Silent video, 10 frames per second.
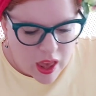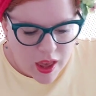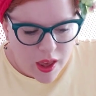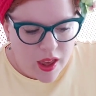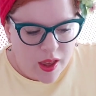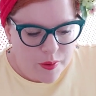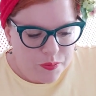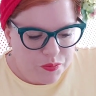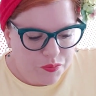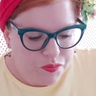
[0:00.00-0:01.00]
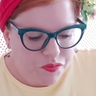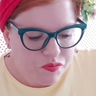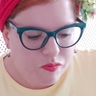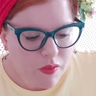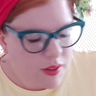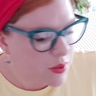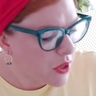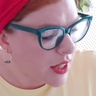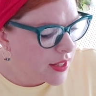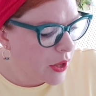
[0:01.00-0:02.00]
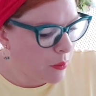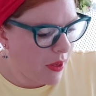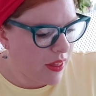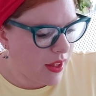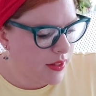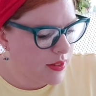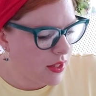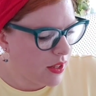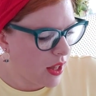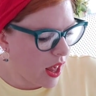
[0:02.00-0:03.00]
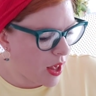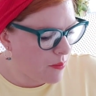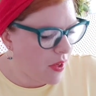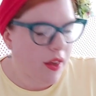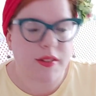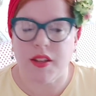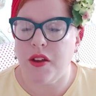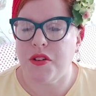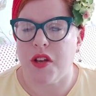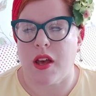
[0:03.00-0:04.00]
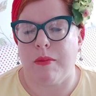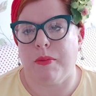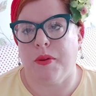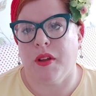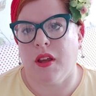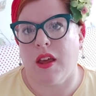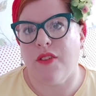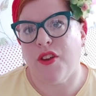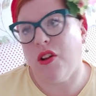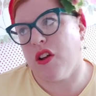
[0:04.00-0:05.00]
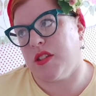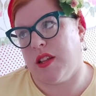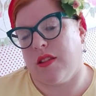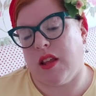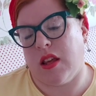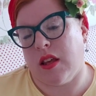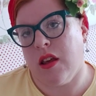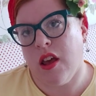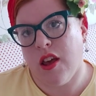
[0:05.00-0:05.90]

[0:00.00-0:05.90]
So what can I tell you about this? I sewed up, if you looked at the